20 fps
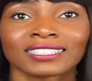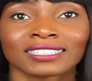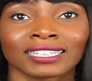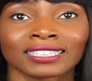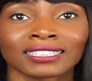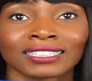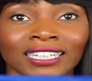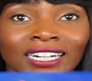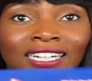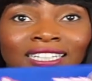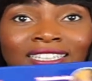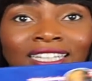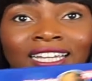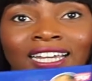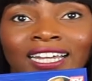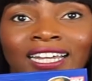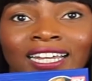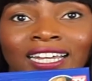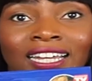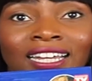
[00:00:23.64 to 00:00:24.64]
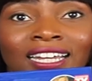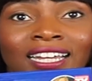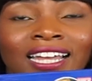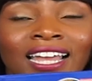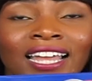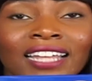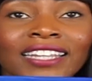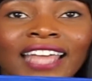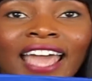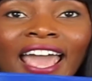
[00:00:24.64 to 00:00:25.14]
dun, dun,
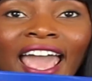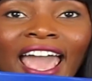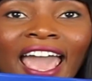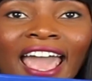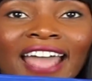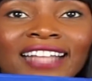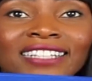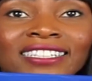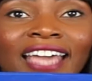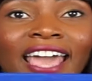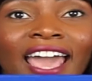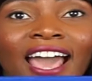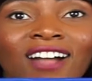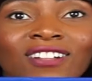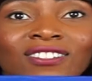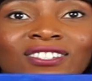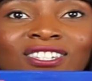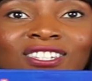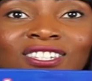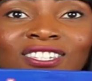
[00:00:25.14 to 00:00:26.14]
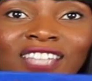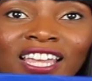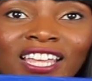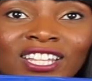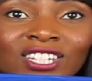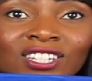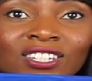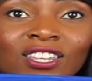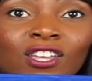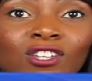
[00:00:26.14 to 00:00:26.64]
dun, the handheld
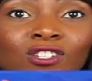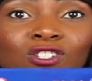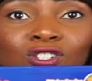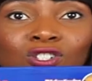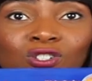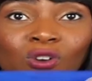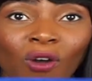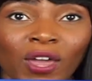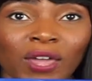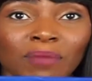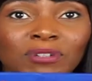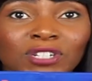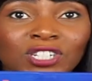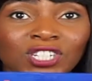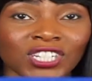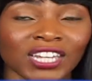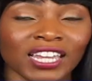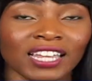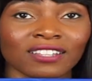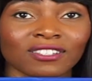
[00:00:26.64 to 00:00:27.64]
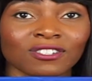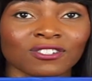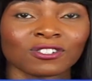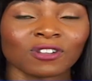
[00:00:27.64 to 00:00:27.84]
stitch sewing machine.